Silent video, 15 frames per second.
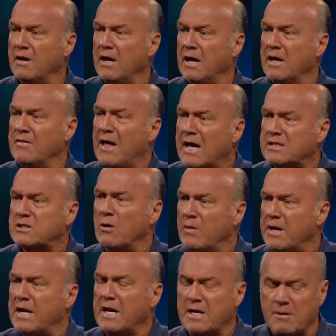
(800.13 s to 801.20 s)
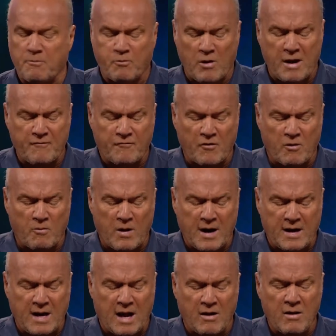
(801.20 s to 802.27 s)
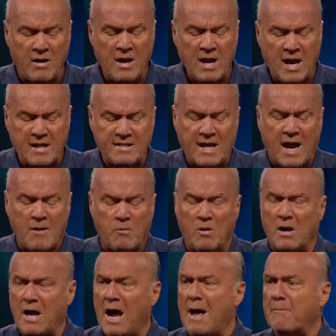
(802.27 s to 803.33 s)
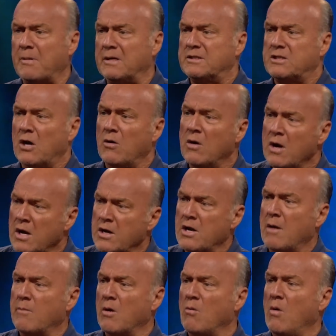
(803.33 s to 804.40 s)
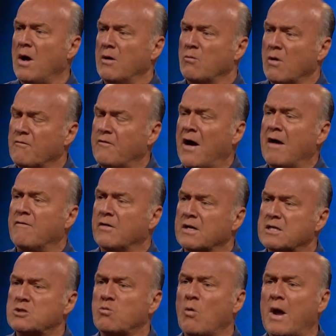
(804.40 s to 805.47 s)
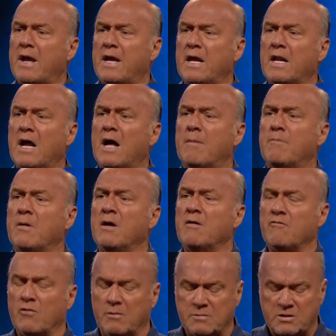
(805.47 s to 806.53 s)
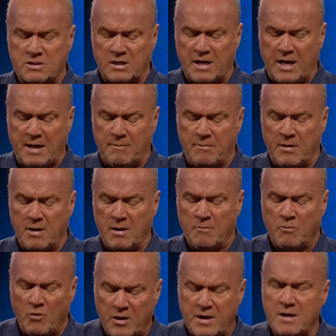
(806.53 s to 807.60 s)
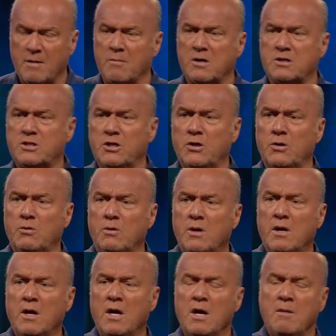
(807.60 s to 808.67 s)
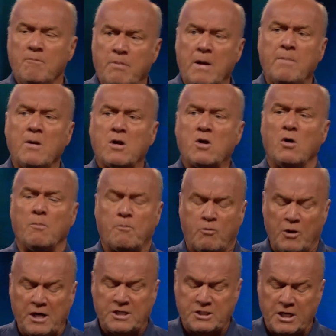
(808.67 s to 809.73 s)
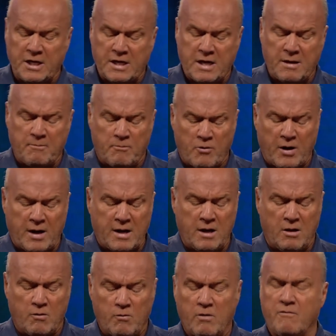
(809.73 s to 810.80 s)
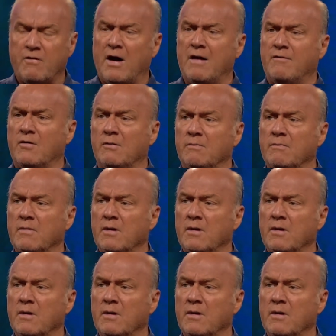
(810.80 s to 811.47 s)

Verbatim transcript: And that's what we need to pray for right now, that will happen. So number one, revival is waking up from sleep. Point number two, biblical preaching can bring revival.